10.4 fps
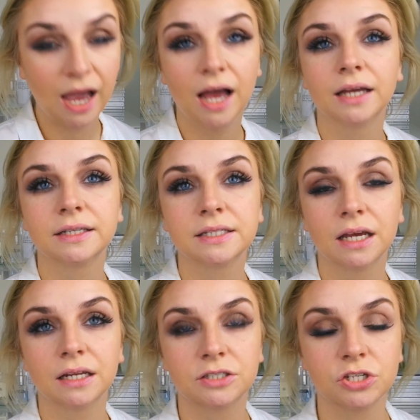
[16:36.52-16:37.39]
add
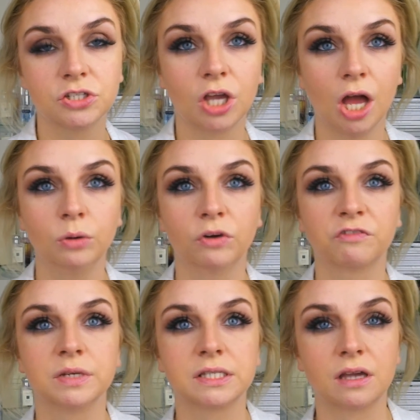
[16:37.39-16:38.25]
just a coat
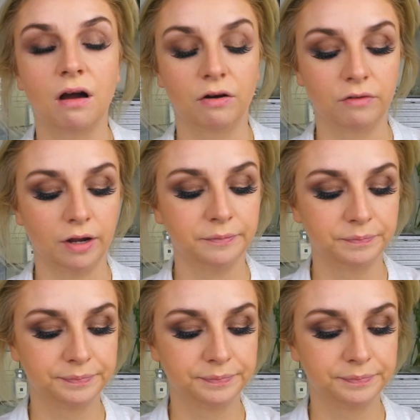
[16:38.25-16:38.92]
of mascara.